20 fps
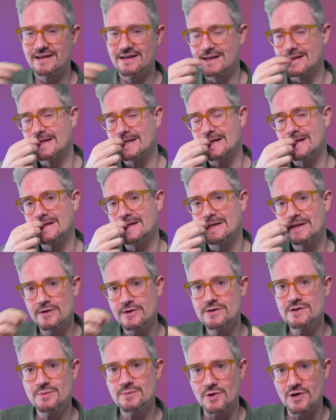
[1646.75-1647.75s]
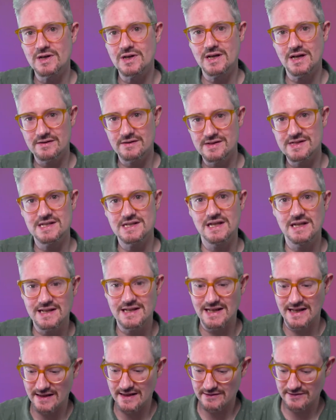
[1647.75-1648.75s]
what current
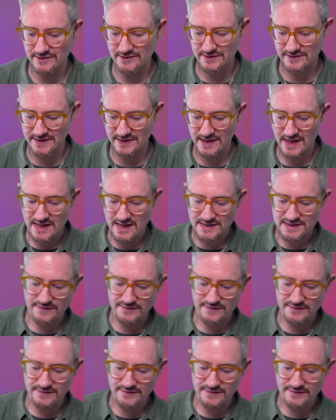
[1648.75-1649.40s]
slide layout you're doing.